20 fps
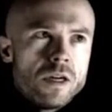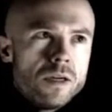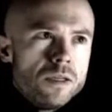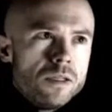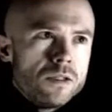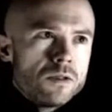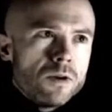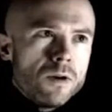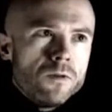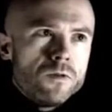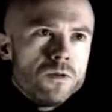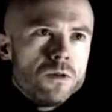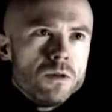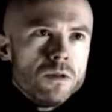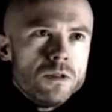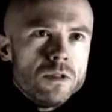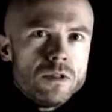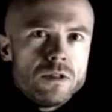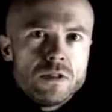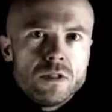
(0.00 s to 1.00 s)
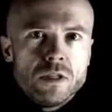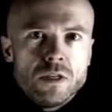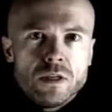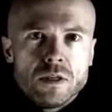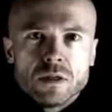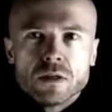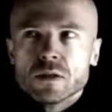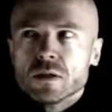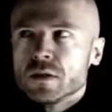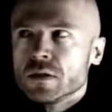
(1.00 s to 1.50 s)
straightforward to see.
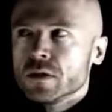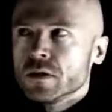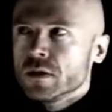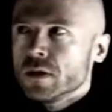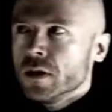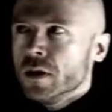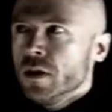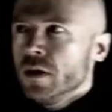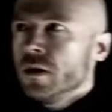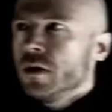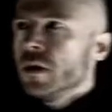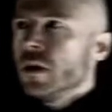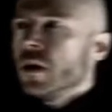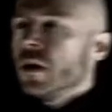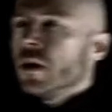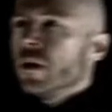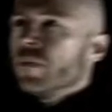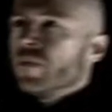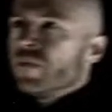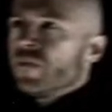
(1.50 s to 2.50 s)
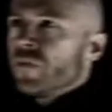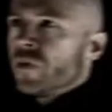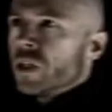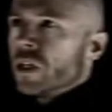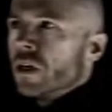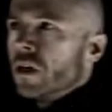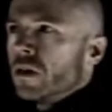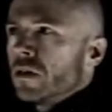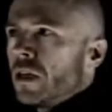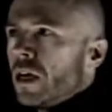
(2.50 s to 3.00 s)
Yeah.
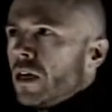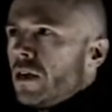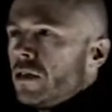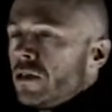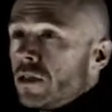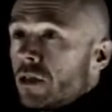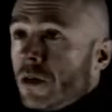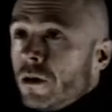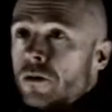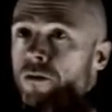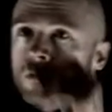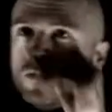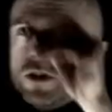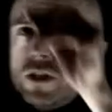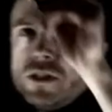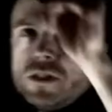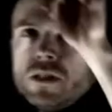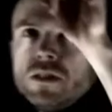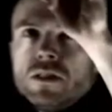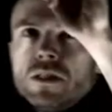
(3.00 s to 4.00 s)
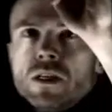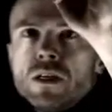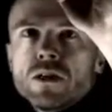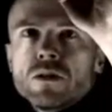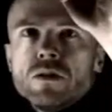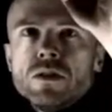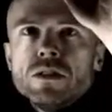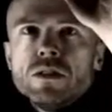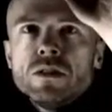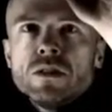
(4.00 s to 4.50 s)
Okay, so this is the
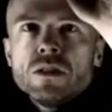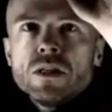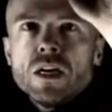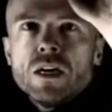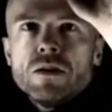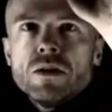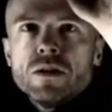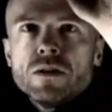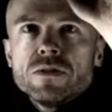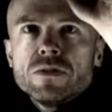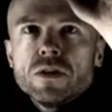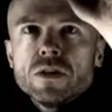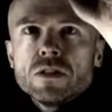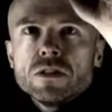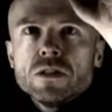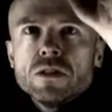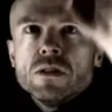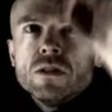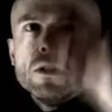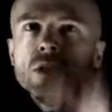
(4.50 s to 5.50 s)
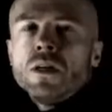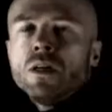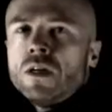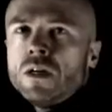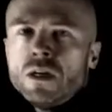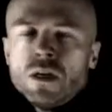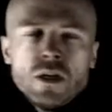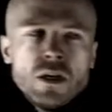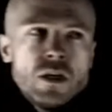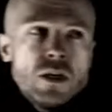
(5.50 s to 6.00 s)
increasing area function.
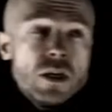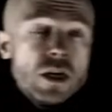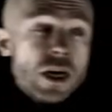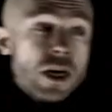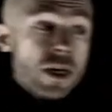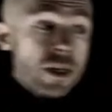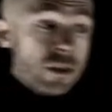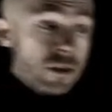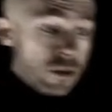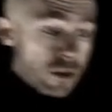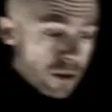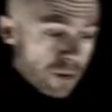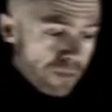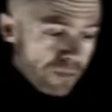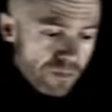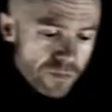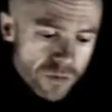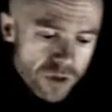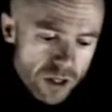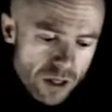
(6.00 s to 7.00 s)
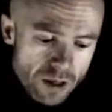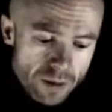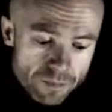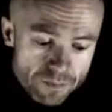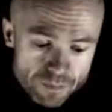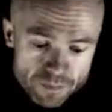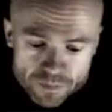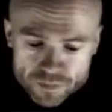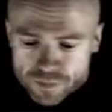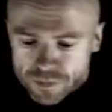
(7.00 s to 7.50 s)
And the
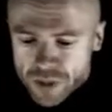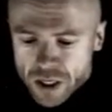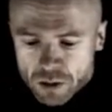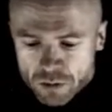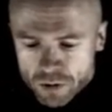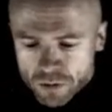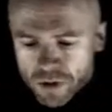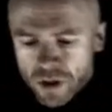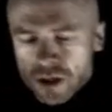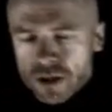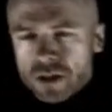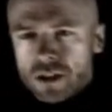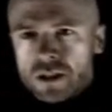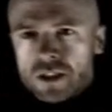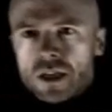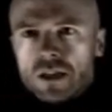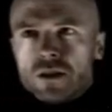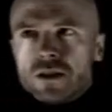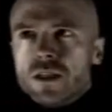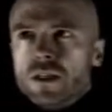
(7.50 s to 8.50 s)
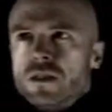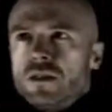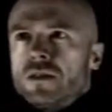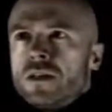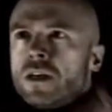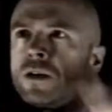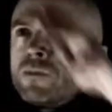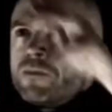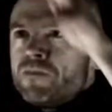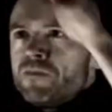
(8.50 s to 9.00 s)
big reveal is that this
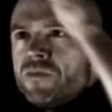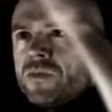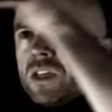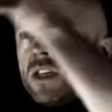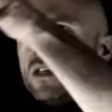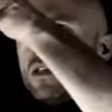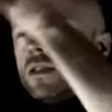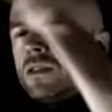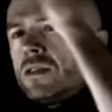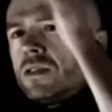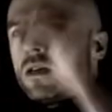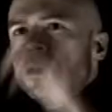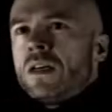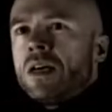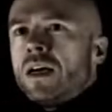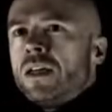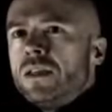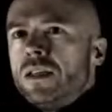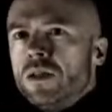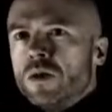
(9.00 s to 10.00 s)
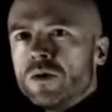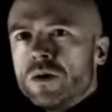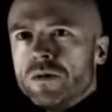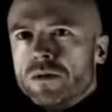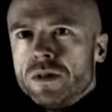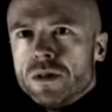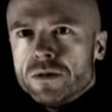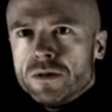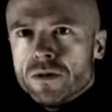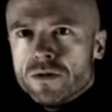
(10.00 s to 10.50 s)
thing is an
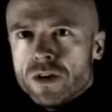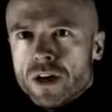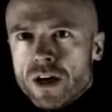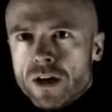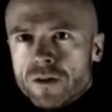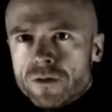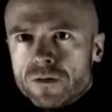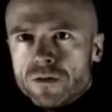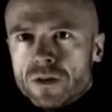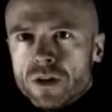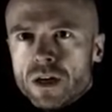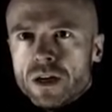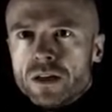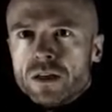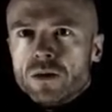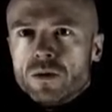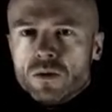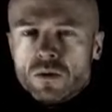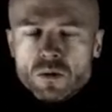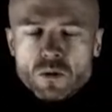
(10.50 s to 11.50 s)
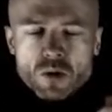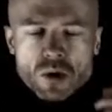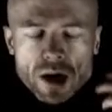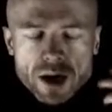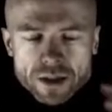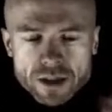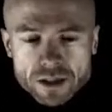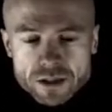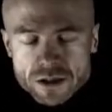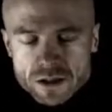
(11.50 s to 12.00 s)
antiderivative of f. And why
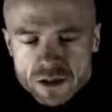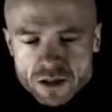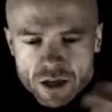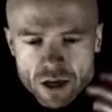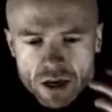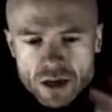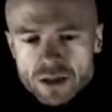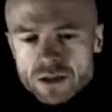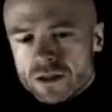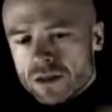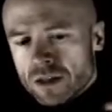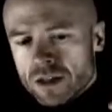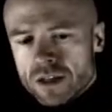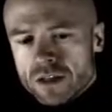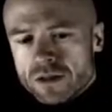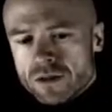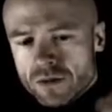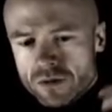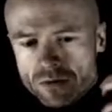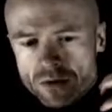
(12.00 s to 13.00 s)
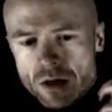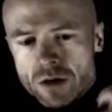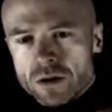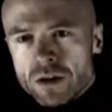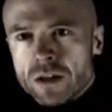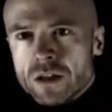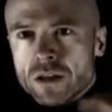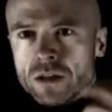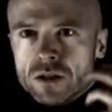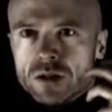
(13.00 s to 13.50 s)
that's the case is
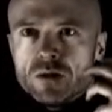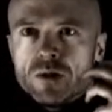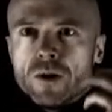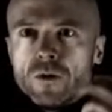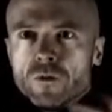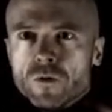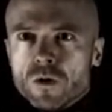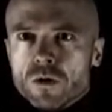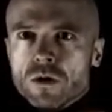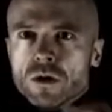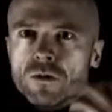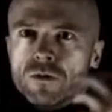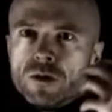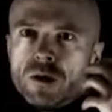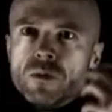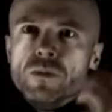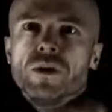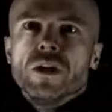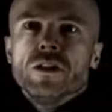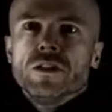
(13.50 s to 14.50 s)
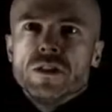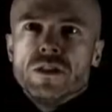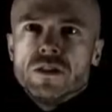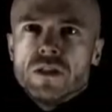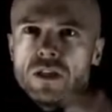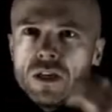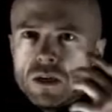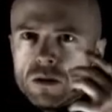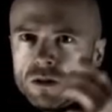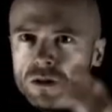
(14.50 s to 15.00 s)
very straightforward from pictures,
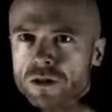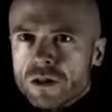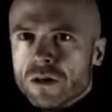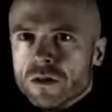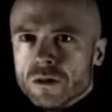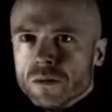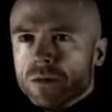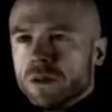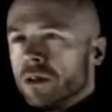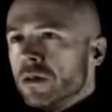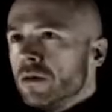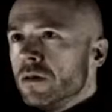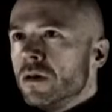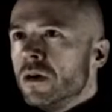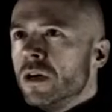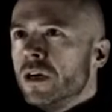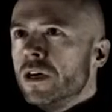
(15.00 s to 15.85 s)
and I'll show them to you